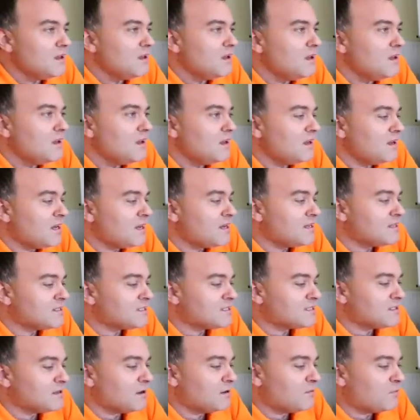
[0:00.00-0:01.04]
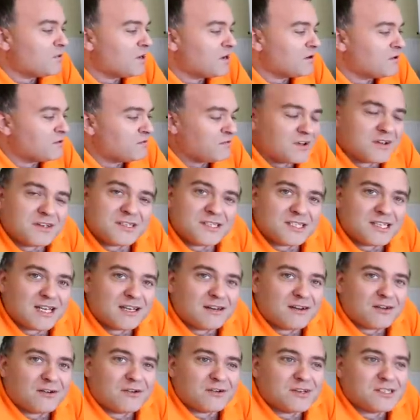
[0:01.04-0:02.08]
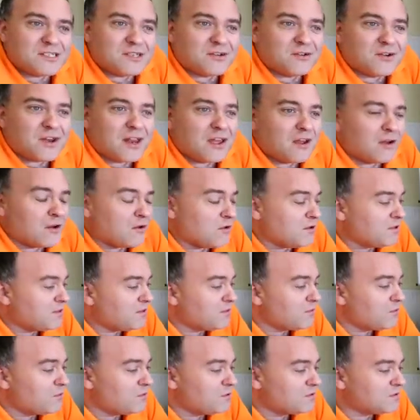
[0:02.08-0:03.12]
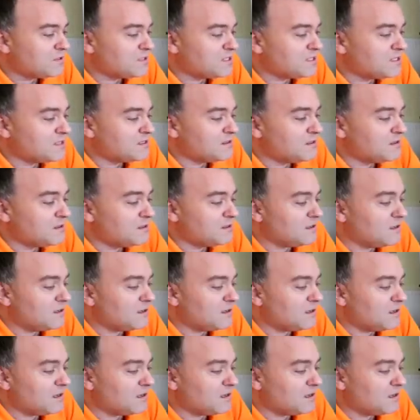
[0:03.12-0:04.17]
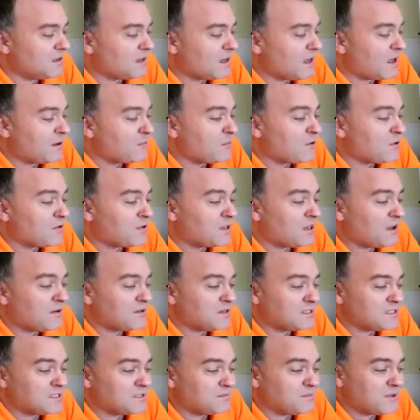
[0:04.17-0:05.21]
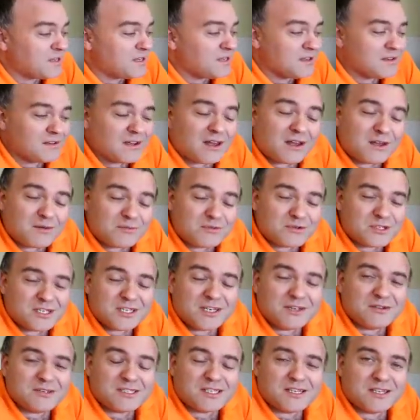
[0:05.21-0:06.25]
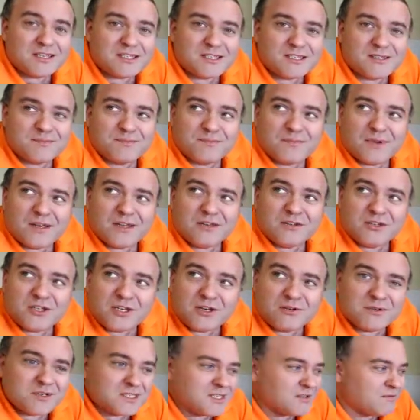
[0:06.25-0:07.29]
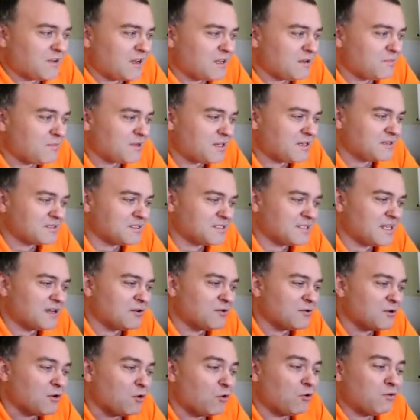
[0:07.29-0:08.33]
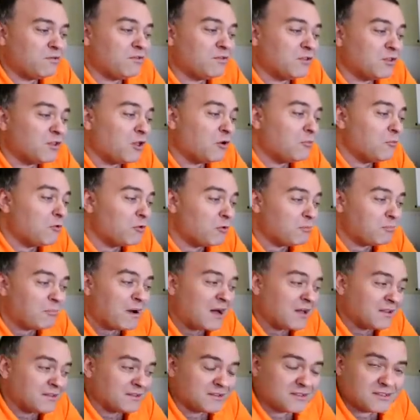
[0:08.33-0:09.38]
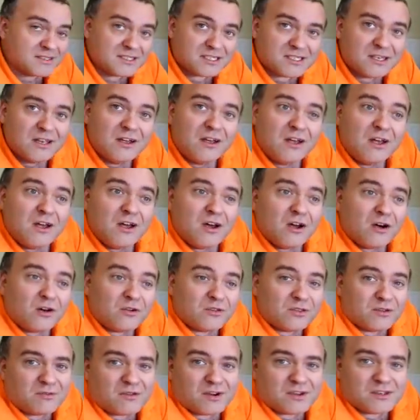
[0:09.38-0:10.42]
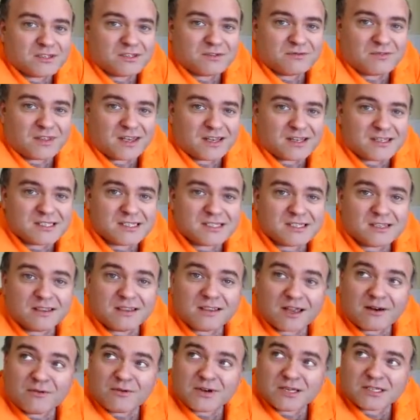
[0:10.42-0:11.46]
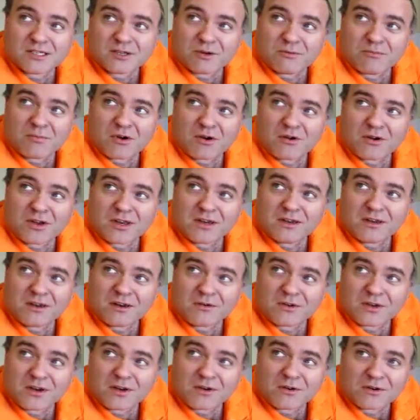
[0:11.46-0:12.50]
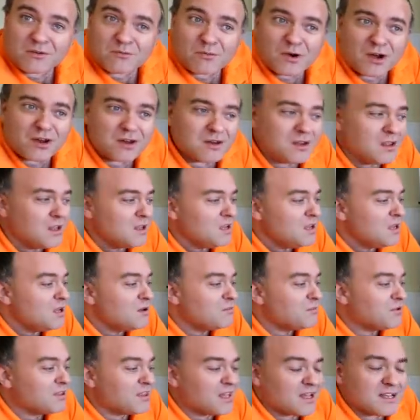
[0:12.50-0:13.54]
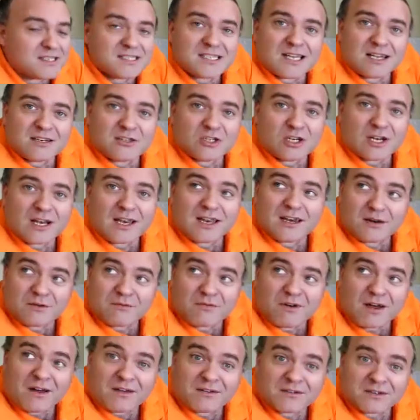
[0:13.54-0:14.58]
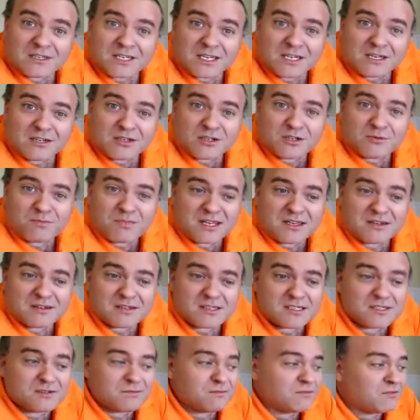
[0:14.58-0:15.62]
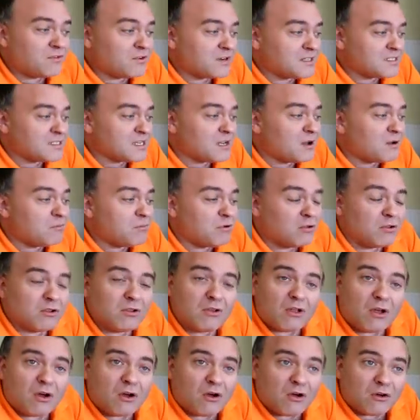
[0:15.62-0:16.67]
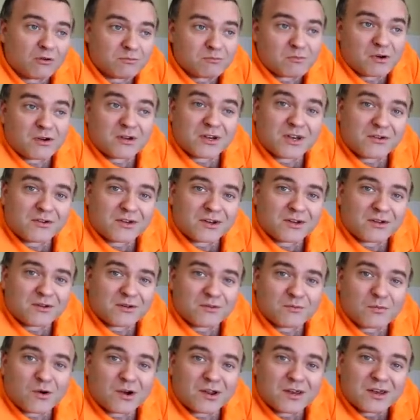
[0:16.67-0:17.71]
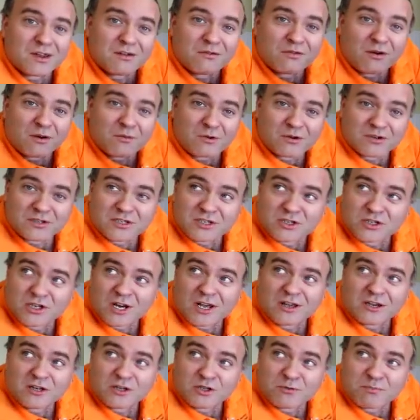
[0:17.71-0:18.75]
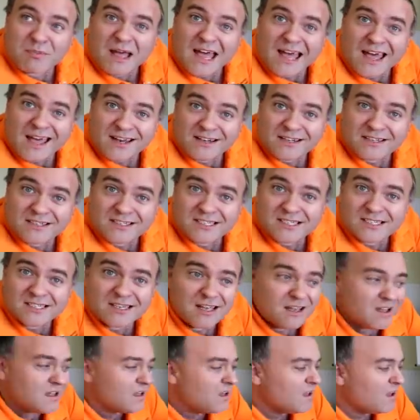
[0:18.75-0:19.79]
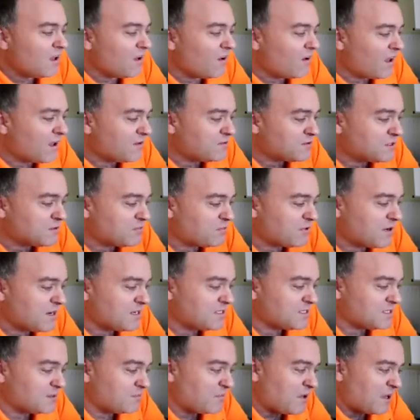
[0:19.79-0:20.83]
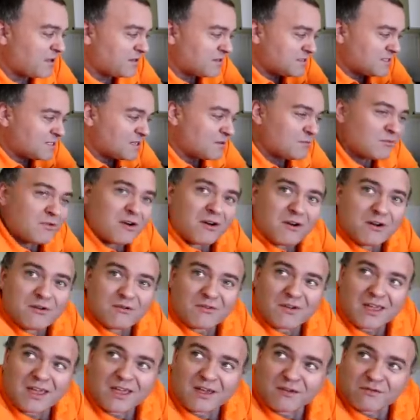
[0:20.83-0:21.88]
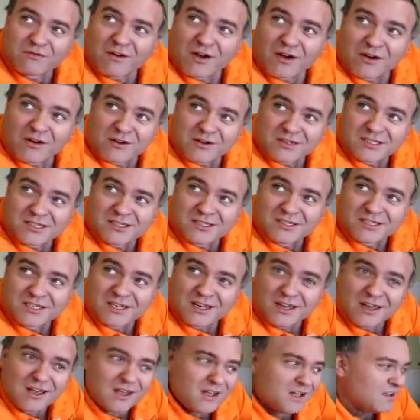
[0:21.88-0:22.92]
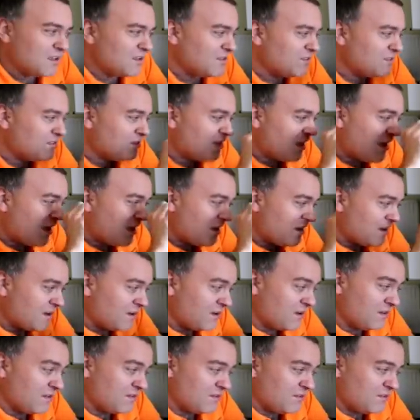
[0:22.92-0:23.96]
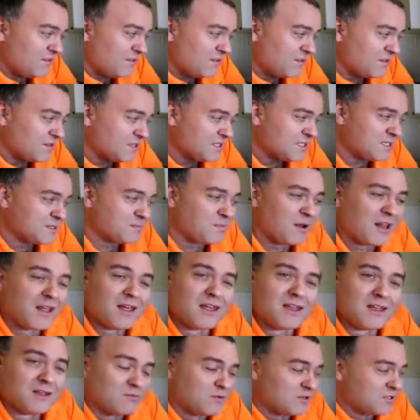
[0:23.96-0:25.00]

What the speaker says: It is. When I first set eyes on it, I thought, am I going to be able to use this intuitively, because there are an awful lot more buttons on the front of this than there is on my 991, but that's actually an advantage because, for example, on my 991, if I want to change bands, I have to press a button somewhere over here first, then the display, which